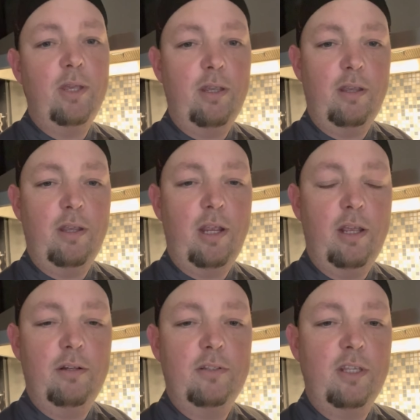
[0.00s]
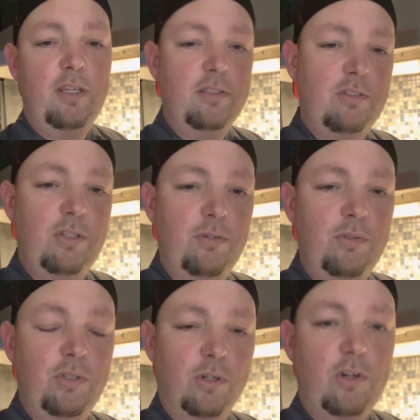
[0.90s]
and things to
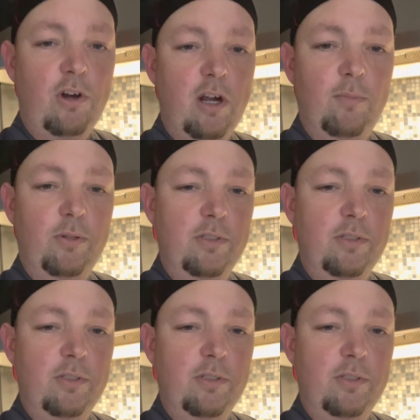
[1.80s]
your caramel.